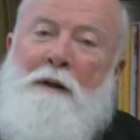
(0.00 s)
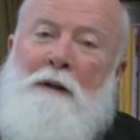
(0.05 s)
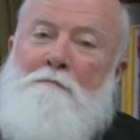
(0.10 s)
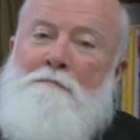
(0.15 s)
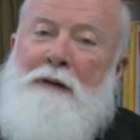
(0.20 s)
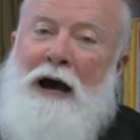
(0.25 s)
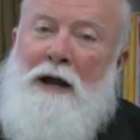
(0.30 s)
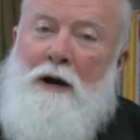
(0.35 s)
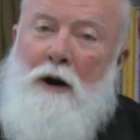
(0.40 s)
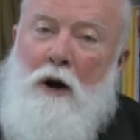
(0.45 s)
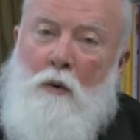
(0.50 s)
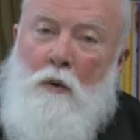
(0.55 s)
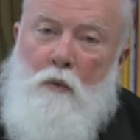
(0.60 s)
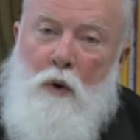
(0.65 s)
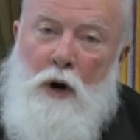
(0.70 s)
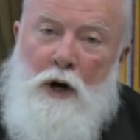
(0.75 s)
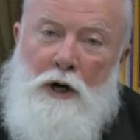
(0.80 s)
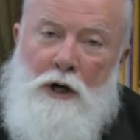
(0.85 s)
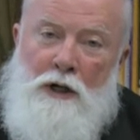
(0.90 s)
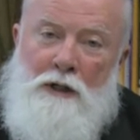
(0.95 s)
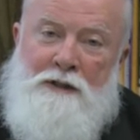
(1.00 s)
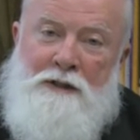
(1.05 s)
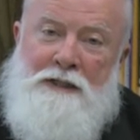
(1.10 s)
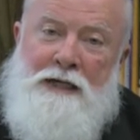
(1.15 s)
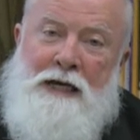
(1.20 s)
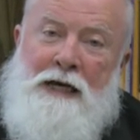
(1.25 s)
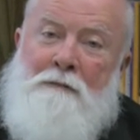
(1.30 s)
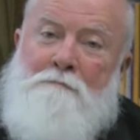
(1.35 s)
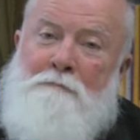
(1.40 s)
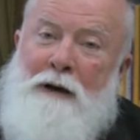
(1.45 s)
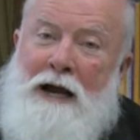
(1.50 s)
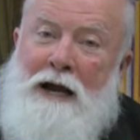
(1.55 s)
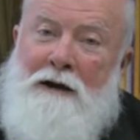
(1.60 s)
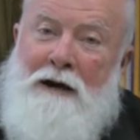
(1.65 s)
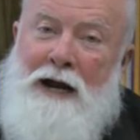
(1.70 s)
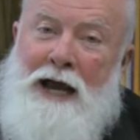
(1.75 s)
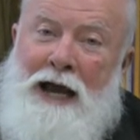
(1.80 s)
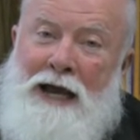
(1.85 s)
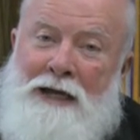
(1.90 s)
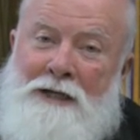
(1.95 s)
by our words, by
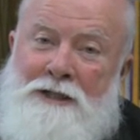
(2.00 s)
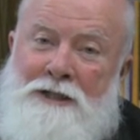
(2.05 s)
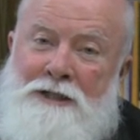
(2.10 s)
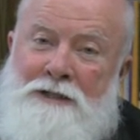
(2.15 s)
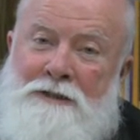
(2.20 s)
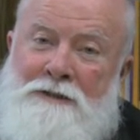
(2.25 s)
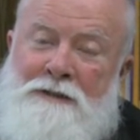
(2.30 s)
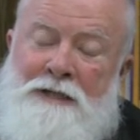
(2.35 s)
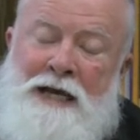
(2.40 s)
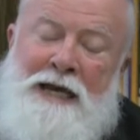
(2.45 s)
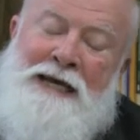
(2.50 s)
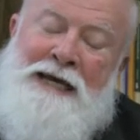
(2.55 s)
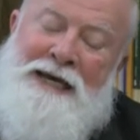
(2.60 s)
our actions,